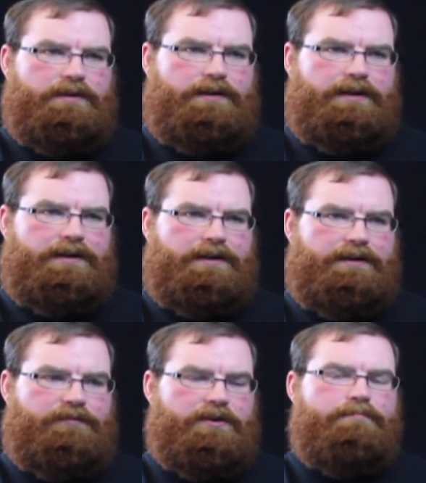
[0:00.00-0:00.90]

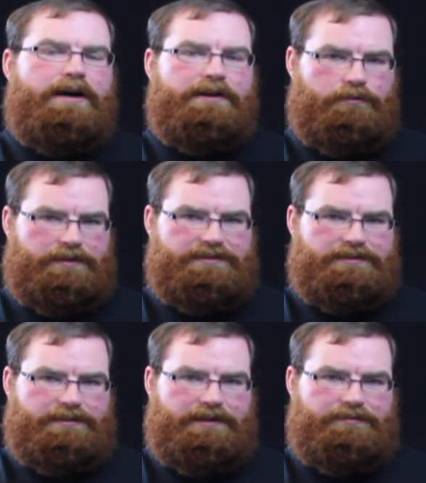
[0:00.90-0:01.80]
Very minor
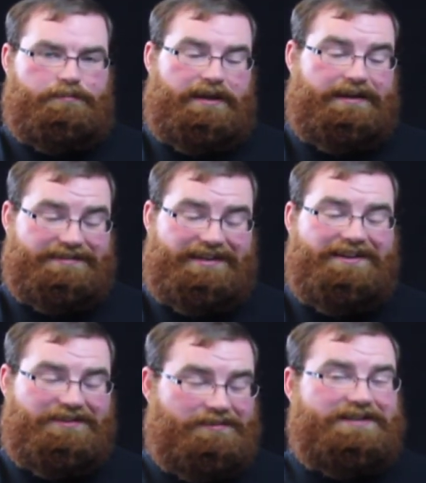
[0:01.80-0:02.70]
ones. The
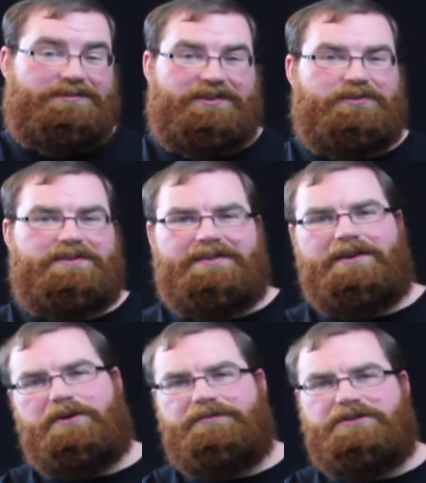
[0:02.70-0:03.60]
biggest victory that they
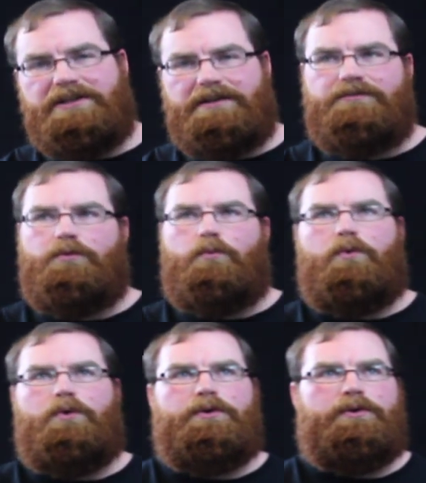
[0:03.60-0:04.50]
would have achieved
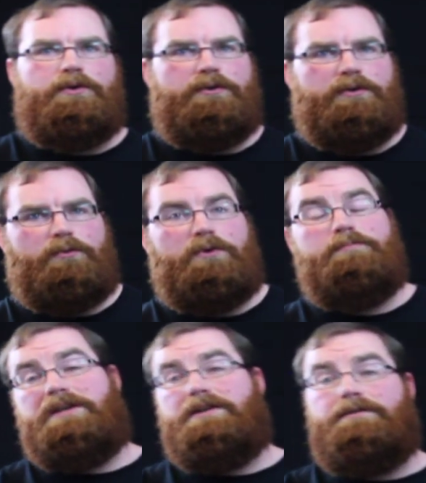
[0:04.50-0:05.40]
would
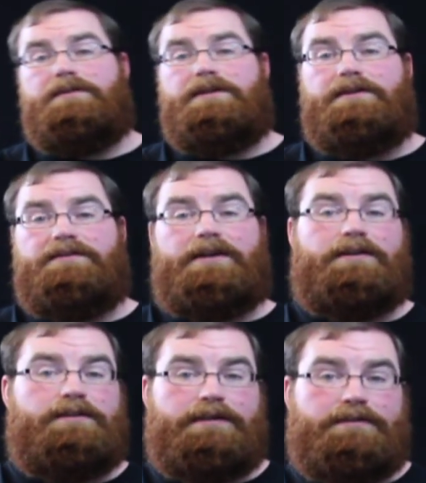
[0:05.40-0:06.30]
be the
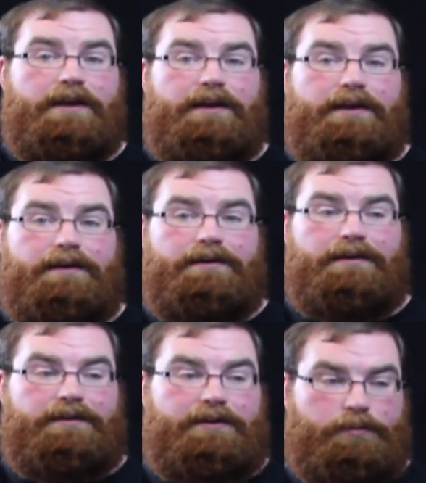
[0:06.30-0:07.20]
Titan Elite,
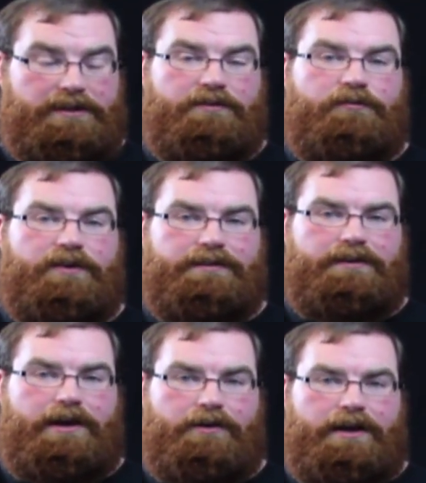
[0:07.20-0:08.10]
helping to
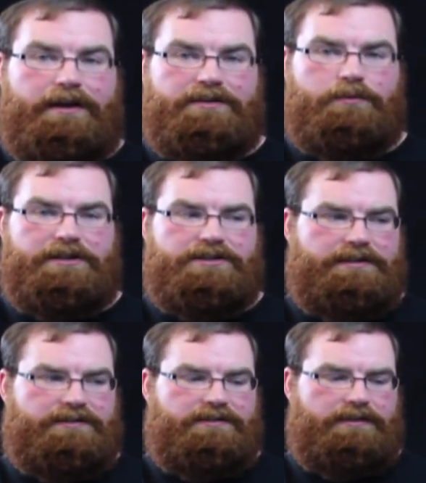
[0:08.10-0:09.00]
defend Kalkas, which
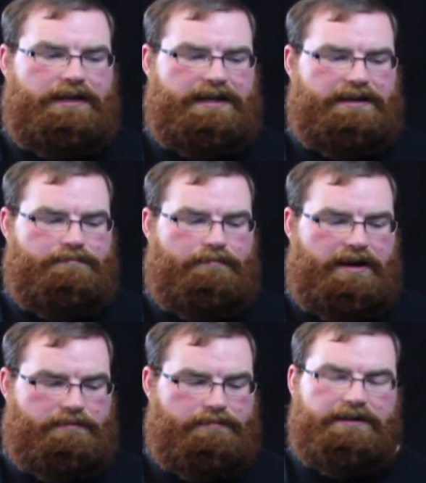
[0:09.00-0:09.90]
is a
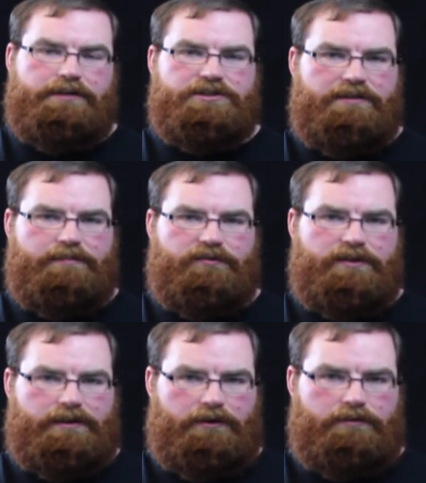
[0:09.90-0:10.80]
monumental achievement for
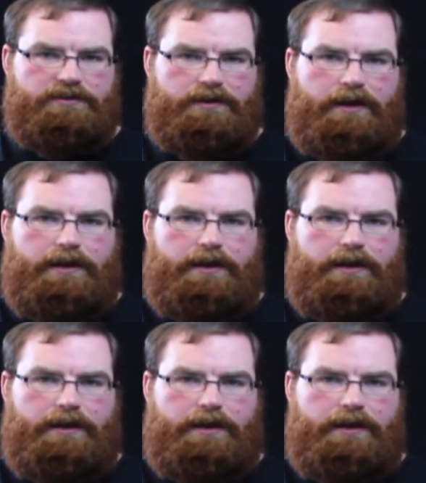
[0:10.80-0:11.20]
the elves.